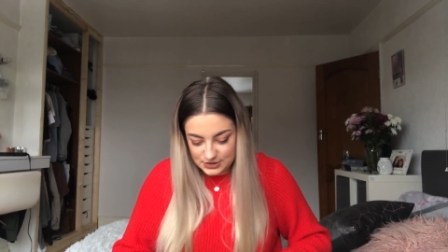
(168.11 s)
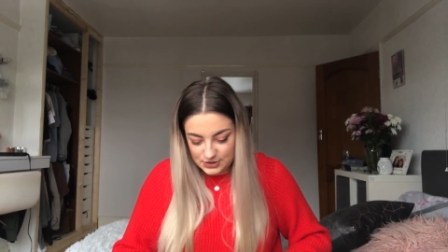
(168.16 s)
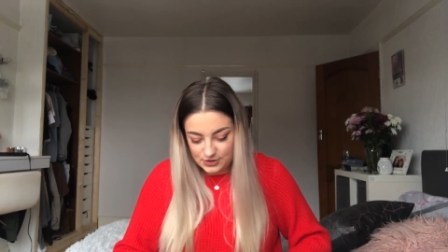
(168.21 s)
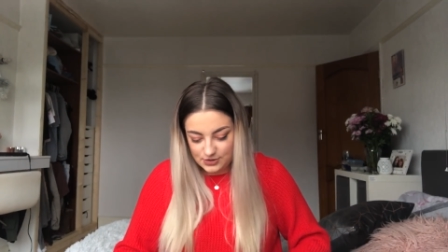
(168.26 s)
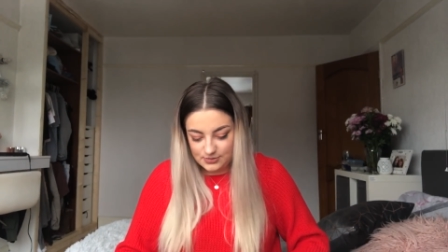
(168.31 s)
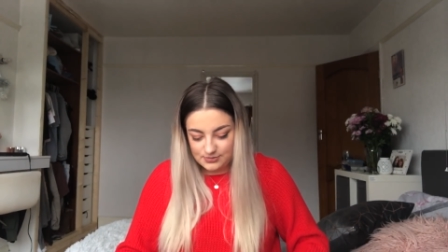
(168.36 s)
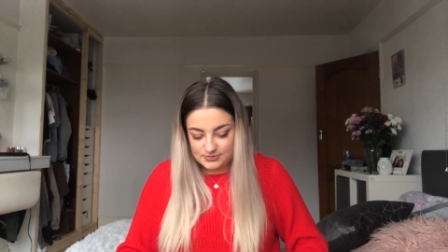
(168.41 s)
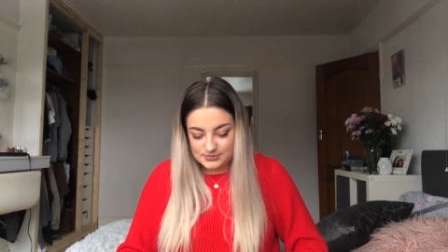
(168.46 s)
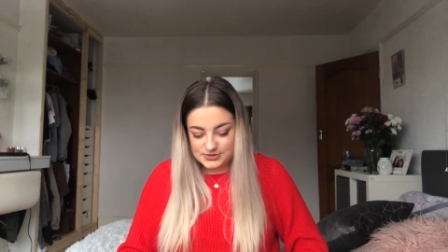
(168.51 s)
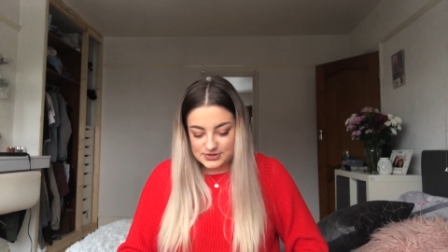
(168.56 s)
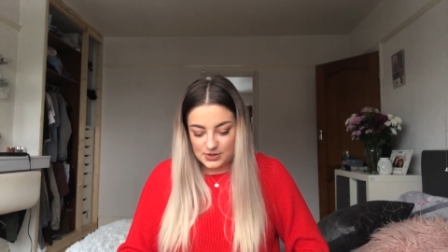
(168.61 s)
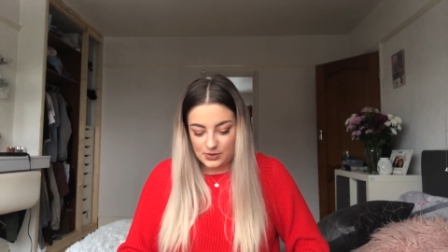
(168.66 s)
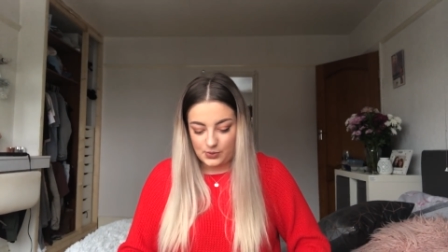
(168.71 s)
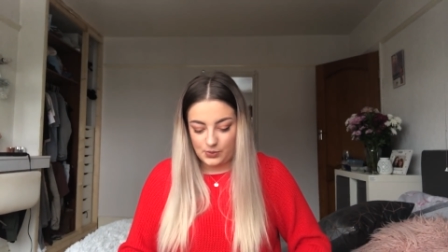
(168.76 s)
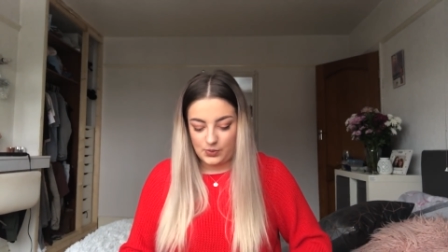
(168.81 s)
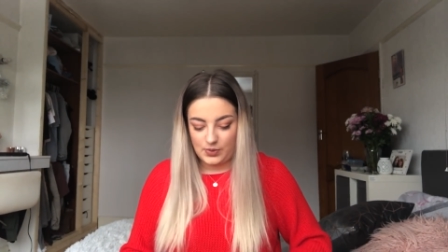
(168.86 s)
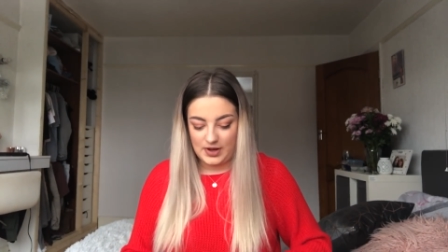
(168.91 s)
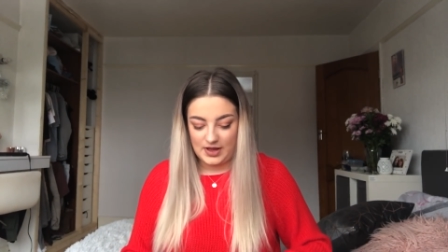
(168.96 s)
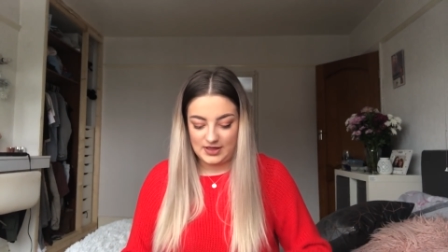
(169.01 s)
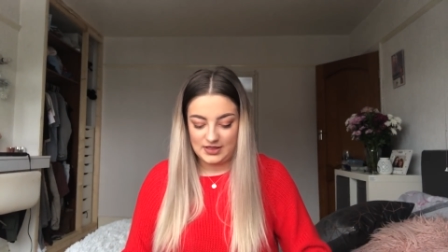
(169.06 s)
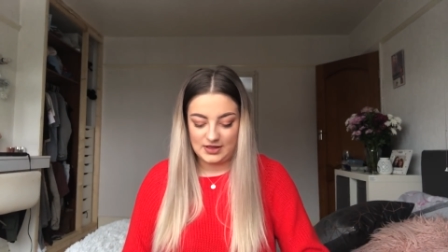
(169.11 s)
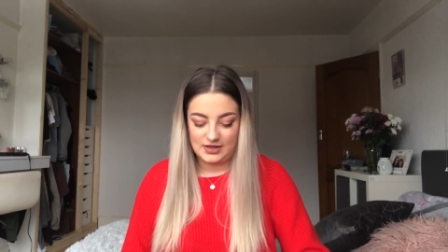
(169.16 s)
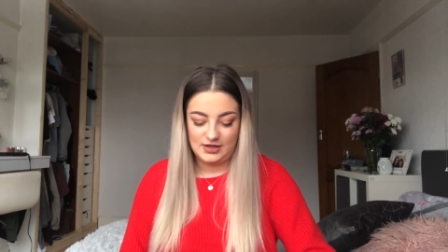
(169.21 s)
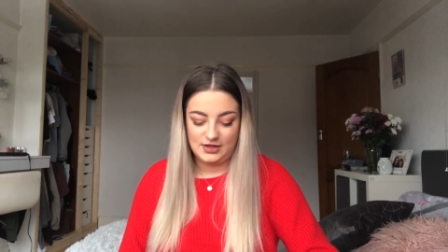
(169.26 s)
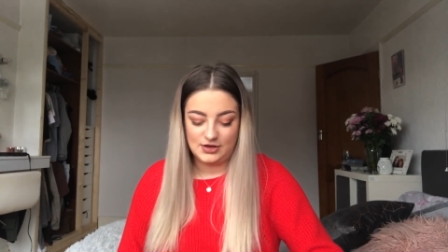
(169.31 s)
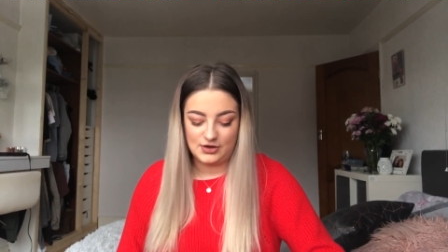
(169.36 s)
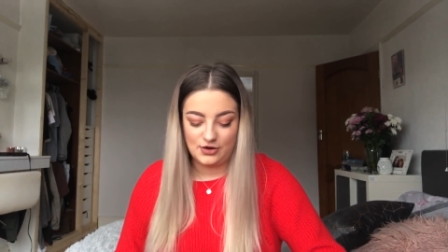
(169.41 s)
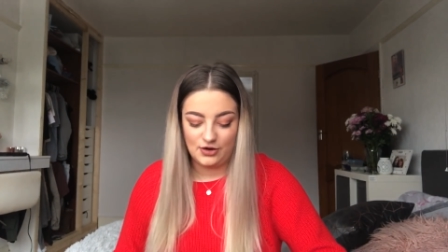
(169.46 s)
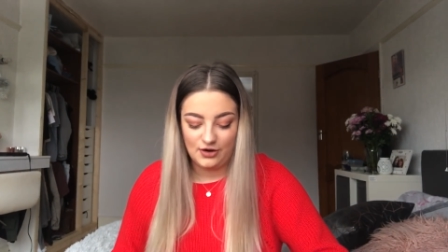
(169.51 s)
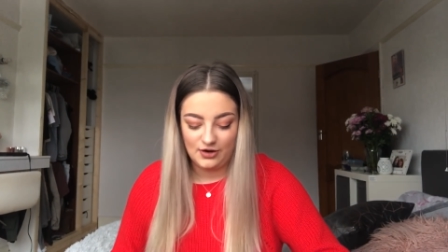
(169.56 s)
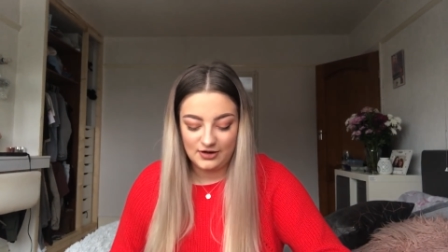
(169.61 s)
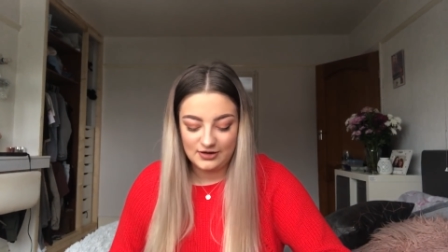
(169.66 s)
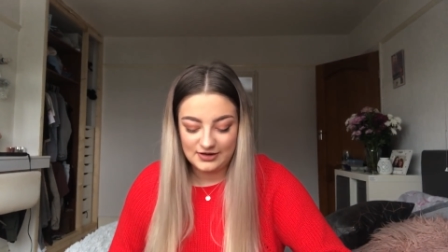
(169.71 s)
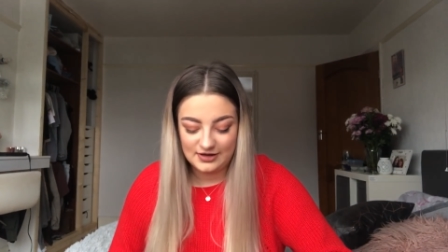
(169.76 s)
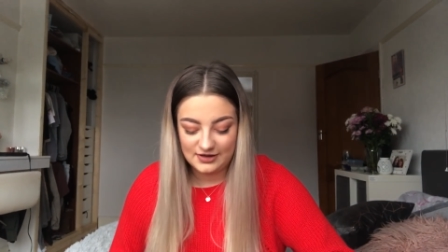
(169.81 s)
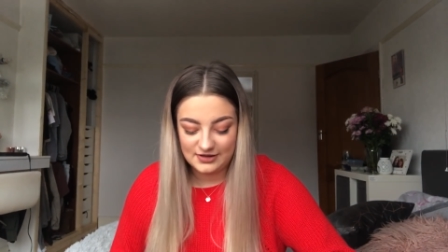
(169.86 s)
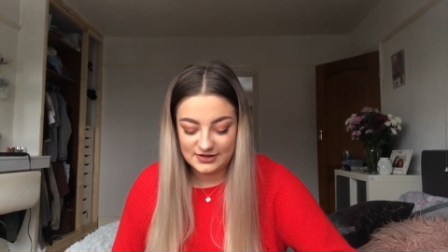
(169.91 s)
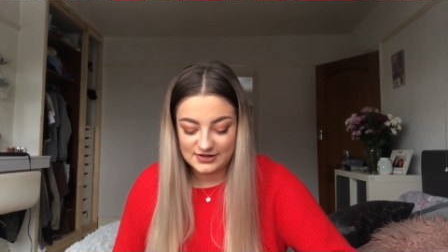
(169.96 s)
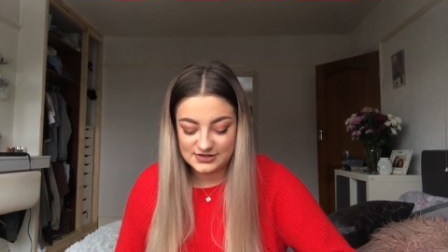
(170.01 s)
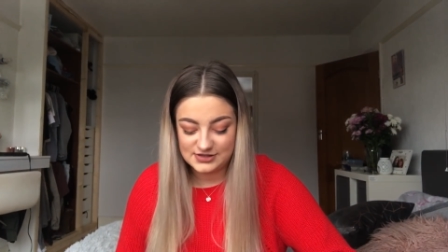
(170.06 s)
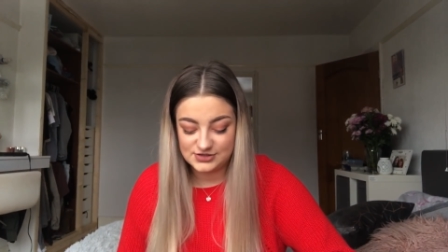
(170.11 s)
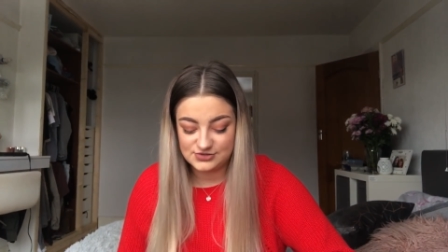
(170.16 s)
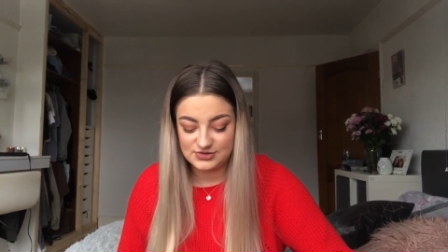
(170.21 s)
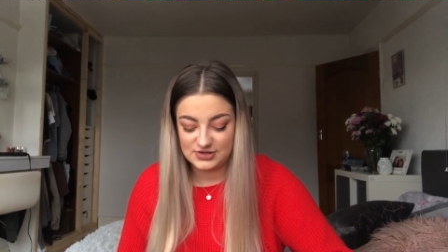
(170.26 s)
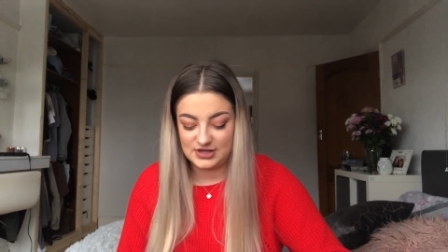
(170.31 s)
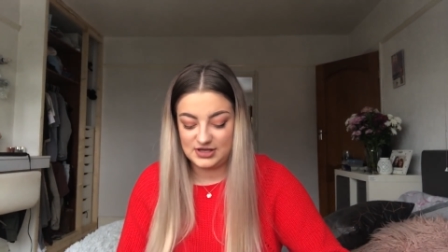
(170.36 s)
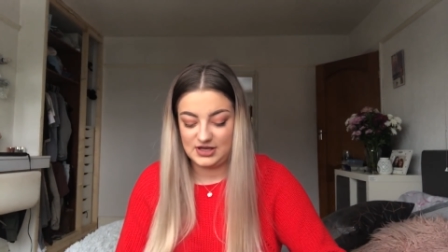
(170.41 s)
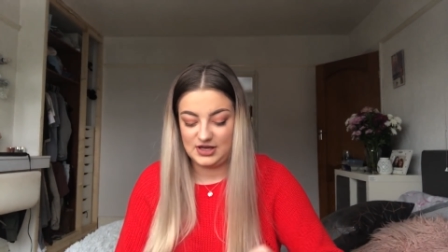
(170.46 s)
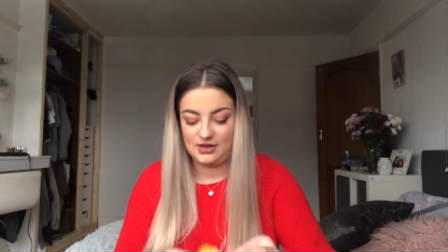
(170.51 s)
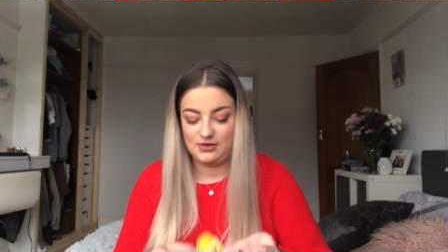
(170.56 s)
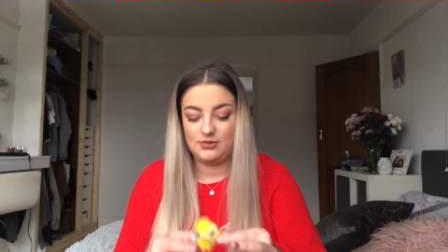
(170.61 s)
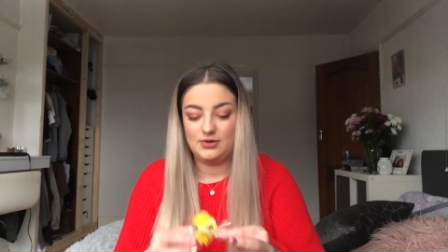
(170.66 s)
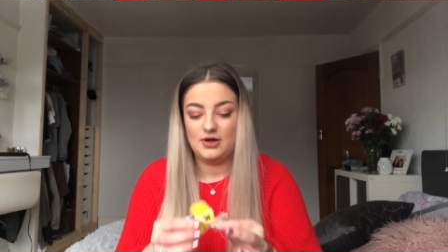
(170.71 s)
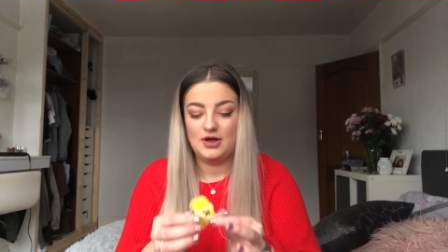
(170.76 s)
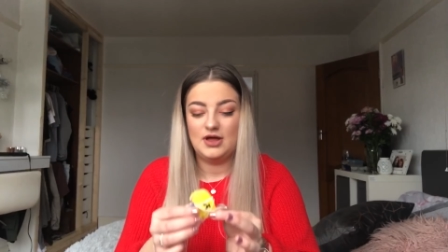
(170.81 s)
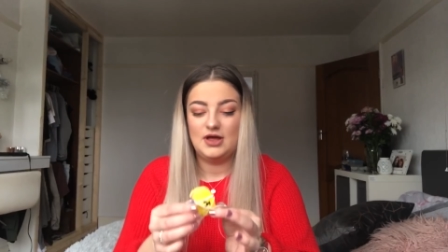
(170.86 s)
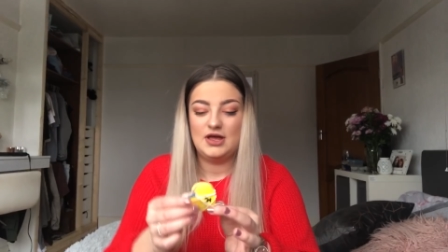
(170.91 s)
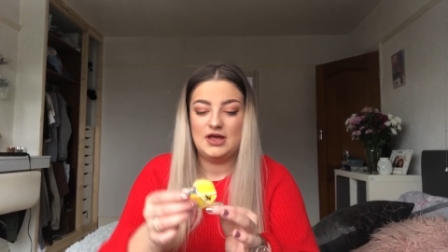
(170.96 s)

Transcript: comes with, you got a little, this is really cute.